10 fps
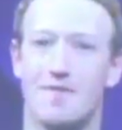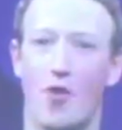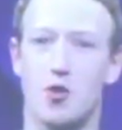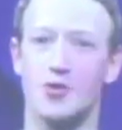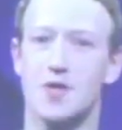
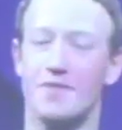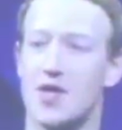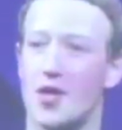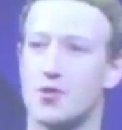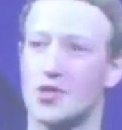Photos and
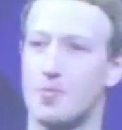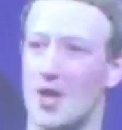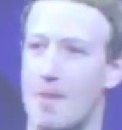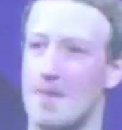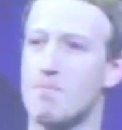videos are
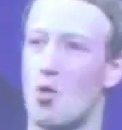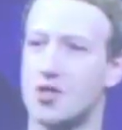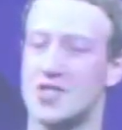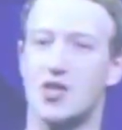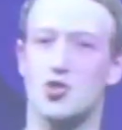becoming more
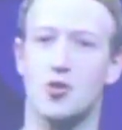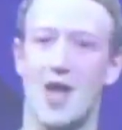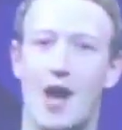central to